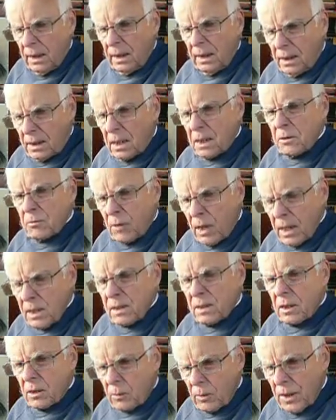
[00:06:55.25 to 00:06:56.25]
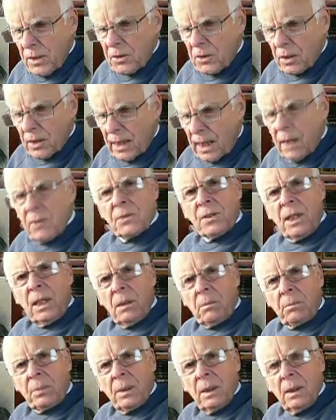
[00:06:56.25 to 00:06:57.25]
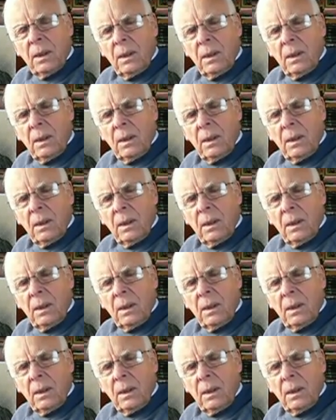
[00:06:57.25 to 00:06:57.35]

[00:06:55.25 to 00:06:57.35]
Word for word: it does raise the question how deep